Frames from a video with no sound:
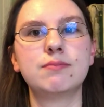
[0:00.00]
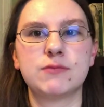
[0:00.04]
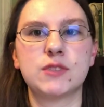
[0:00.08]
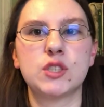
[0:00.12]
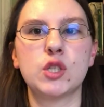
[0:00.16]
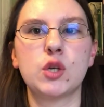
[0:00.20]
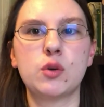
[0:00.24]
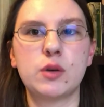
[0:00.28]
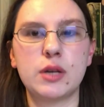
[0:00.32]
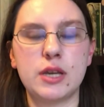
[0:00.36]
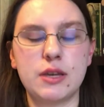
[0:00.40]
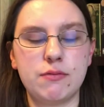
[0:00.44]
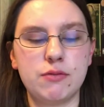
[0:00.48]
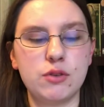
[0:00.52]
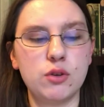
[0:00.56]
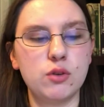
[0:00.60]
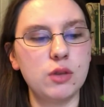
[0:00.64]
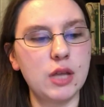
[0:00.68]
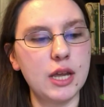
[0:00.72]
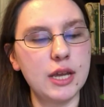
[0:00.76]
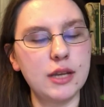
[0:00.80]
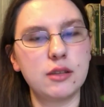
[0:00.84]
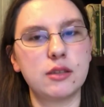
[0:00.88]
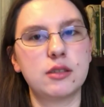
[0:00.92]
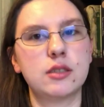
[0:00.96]
So if you
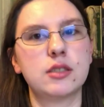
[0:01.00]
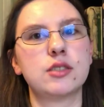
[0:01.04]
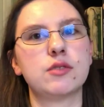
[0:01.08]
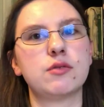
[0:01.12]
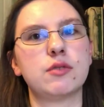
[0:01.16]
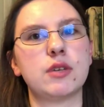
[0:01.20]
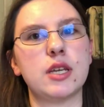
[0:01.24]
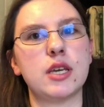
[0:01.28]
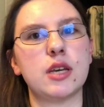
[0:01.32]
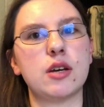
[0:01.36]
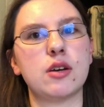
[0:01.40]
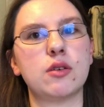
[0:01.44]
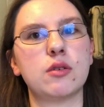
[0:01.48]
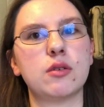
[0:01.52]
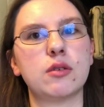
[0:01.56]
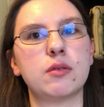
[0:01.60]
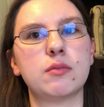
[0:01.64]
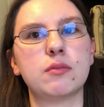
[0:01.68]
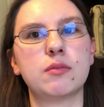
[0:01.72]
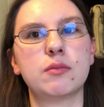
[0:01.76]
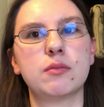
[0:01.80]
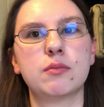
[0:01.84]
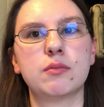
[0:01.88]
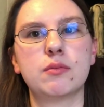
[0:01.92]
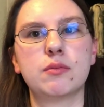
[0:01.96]
liked this video,
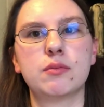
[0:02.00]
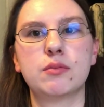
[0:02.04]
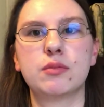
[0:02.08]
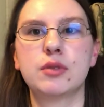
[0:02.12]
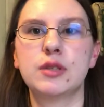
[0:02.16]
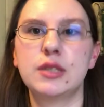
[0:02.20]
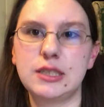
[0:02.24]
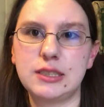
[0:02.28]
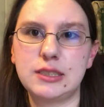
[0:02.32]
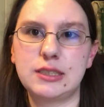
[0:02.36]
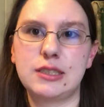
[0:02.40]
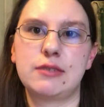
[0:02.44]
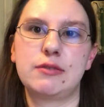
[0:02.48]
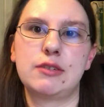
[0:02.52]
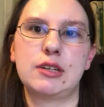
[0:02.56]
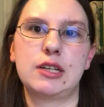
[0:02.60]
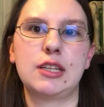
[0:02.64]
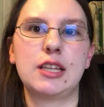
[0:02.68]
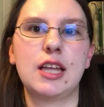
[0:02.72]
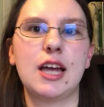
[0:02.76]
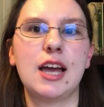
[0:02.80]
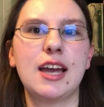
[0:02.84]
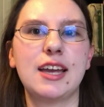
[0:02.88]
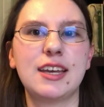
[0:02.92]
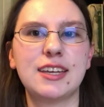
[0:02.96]
please give it
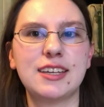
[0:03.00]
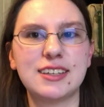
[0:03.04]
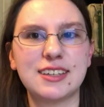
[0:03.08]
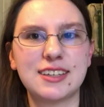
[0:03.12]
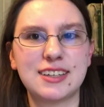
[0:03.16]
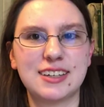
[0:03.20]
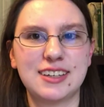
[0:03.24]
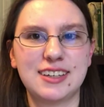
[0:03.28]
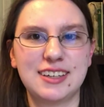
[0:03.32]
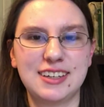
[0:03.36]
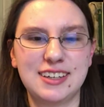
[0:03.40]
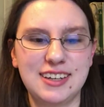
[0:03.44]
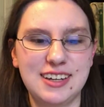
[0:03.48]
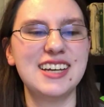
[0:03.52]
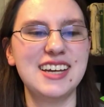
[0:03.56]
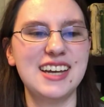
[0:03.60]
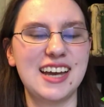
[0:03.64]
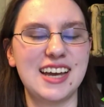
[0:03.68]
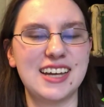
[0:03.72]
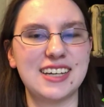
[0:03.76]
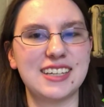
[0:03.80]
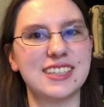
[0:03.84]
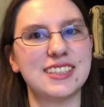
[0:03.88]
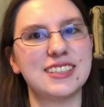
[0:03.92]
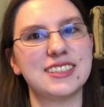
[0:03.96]
a like
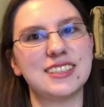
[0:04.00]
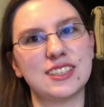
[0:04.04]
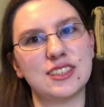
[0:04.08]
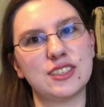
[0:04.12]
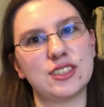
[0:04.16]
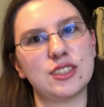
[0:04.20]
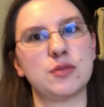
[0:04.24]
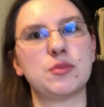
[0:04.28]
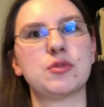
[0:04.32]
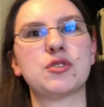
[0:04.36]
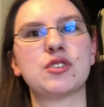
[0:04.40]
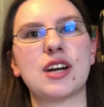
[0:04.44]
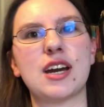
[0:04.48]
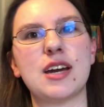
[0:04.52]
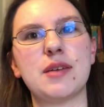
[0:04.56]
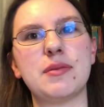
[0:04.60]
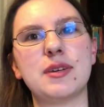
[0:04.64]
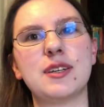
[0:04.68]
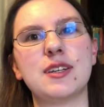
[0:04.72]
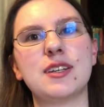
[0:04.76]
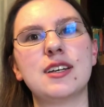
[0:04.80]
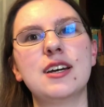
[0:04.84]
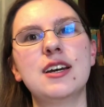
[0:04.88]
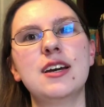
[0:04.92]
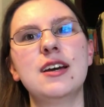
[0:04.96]
and consider
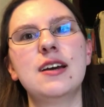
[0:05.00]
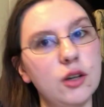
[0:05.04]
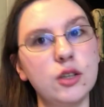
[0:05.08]
subscribing.